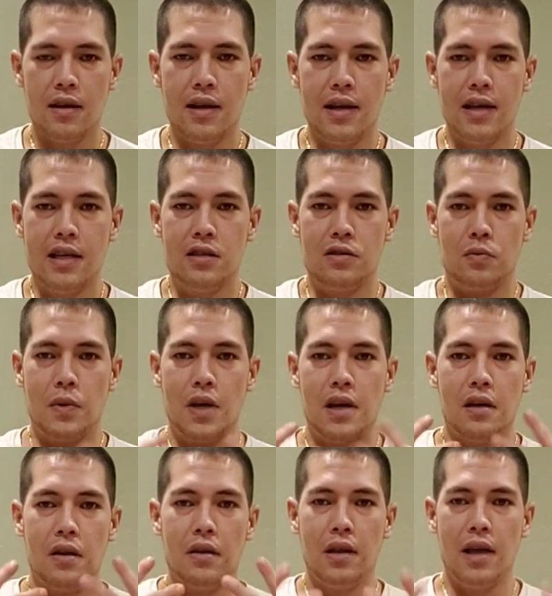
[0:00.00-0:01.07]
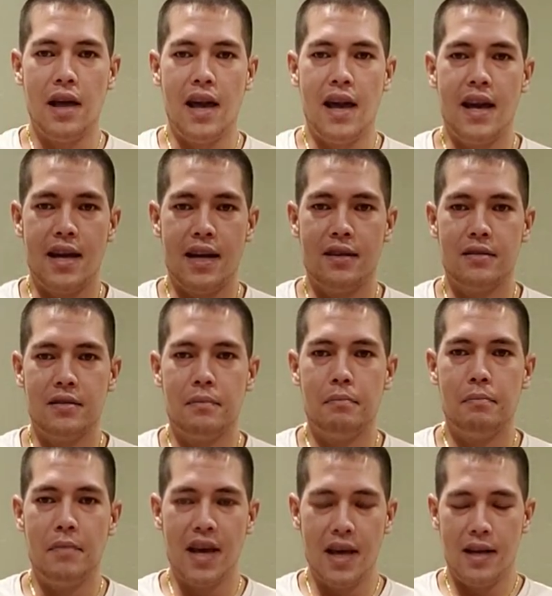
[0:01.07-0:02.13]
as well as
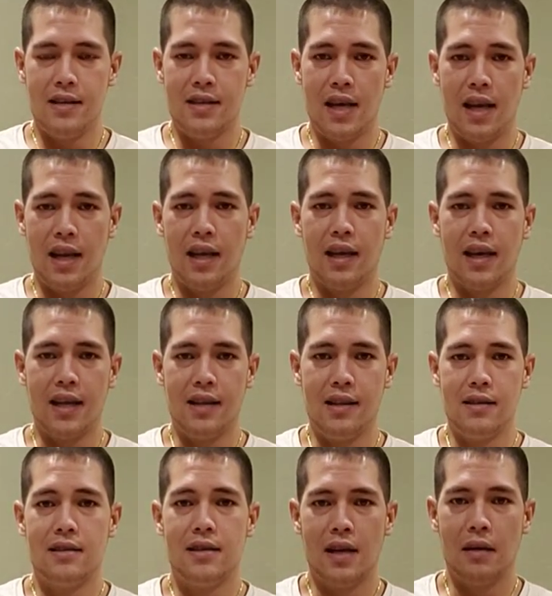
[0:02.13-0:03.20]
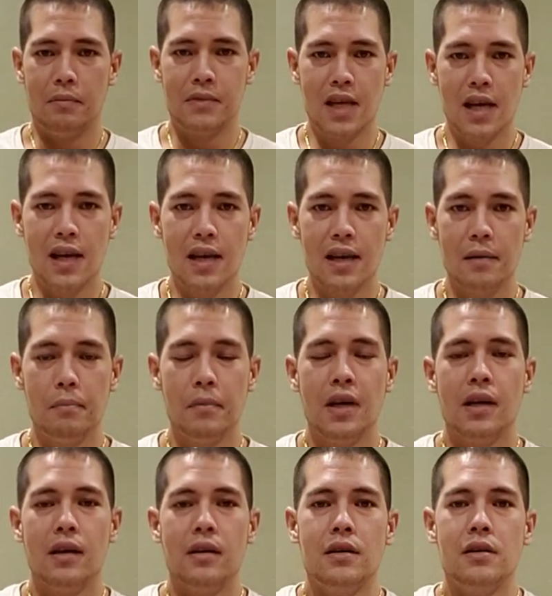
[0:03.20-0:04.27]
meditating at the same time.
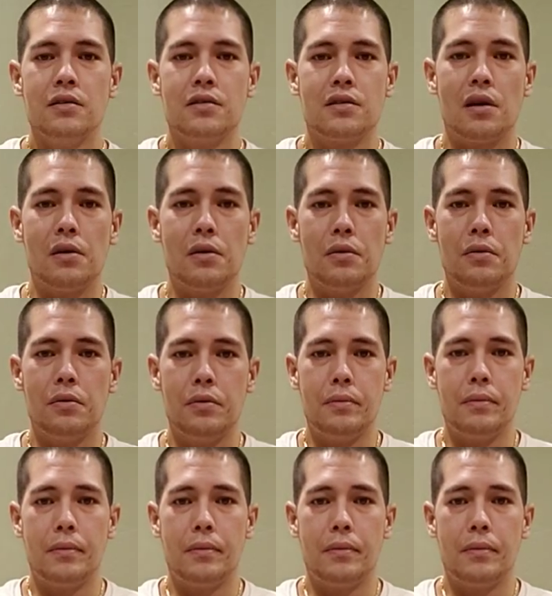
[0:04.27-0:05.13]
So